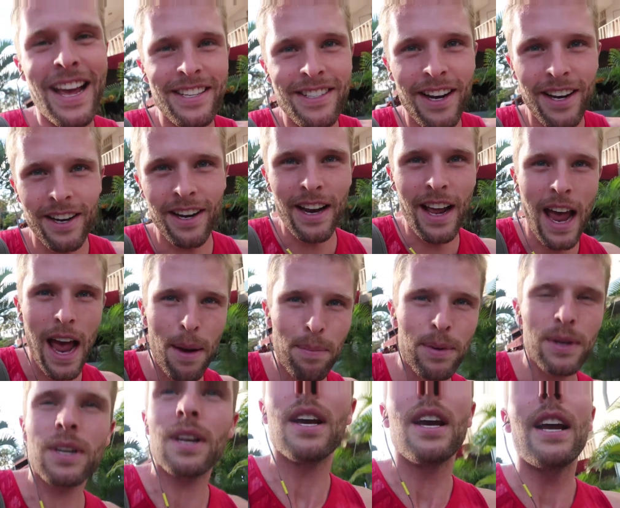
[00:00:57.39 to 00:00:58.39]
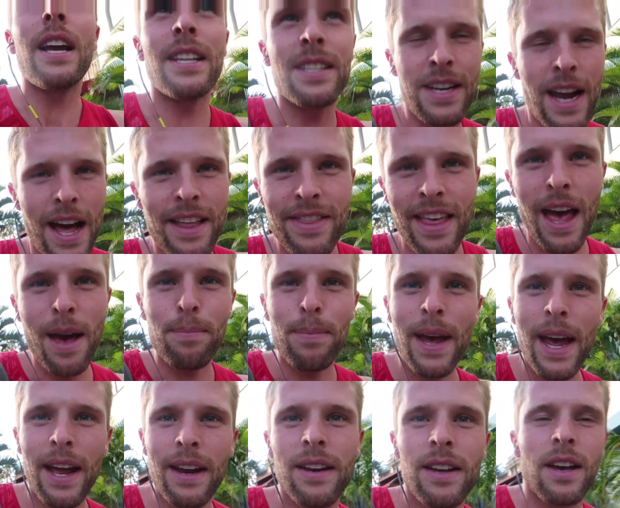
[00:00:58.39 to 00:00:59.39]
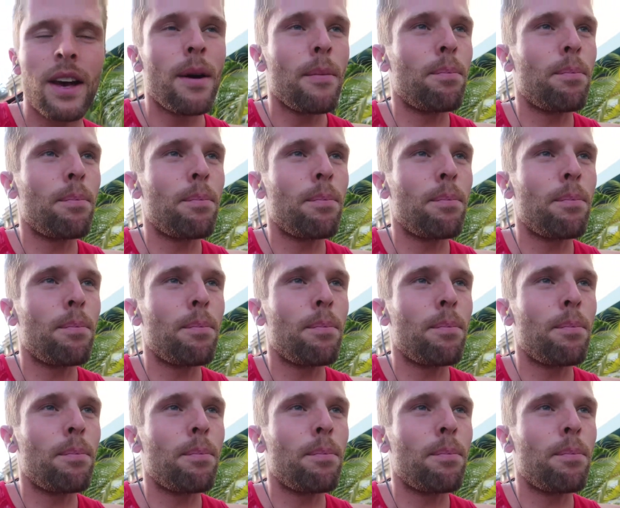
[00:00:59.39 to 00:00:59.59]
That's not gonna happen. It's not that bad.